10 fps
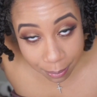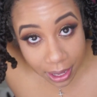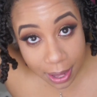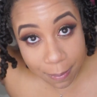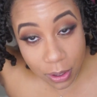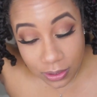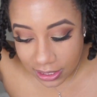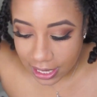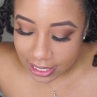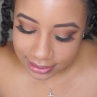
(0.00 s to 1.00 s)
but
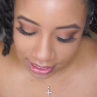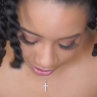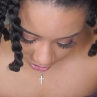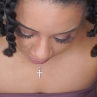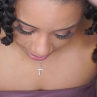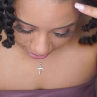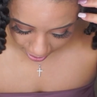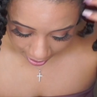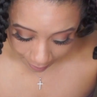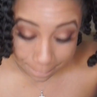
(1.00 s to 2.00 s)
mostly I sat under my
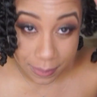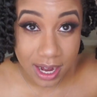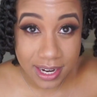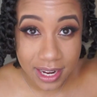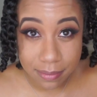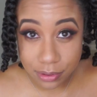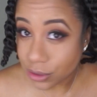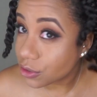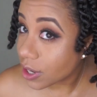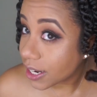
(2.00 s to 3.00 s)
bonnet
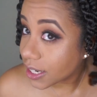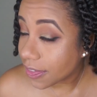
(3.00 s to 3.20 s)
blow dryer